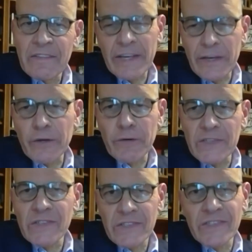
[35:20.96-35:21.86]
Thank you,
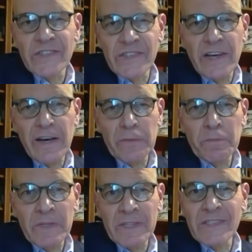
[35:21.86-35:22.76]
Chris.
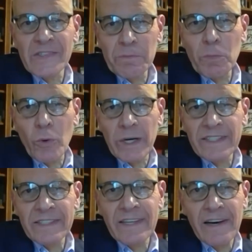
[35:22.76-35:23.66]
This is
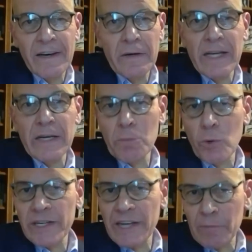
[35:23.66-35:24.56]
important, an
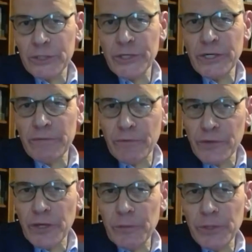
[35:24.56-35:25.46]
important opportunity for
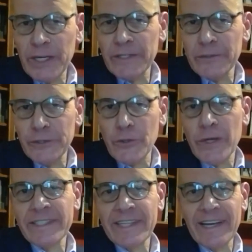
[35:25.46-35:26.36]
the community to
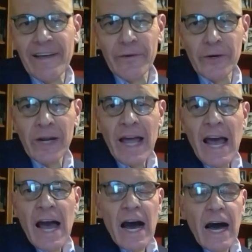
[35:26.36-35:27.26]
join together.
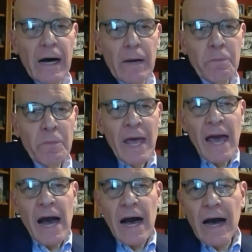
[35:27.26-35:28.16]
I'm
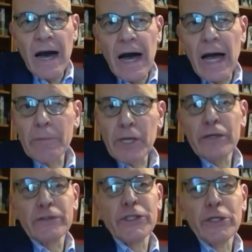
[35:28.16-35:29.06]

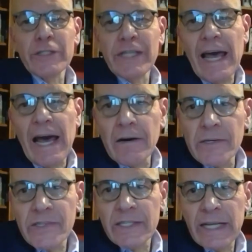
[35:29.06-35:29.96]
gonna turn to
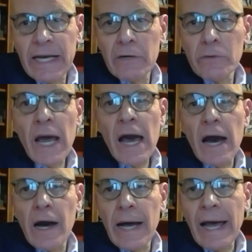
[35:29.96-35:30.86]
Allison now.
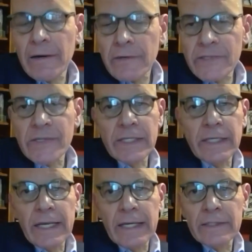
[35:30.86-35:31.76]

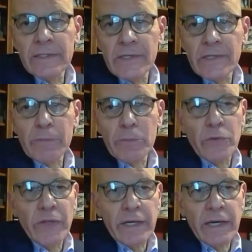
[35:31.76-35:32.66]
Allison, in December,
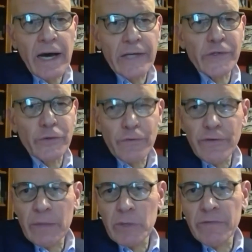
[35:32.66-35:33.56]
the Kaiser
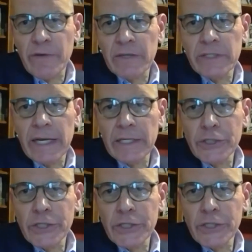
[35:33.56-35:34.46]
Family Foundation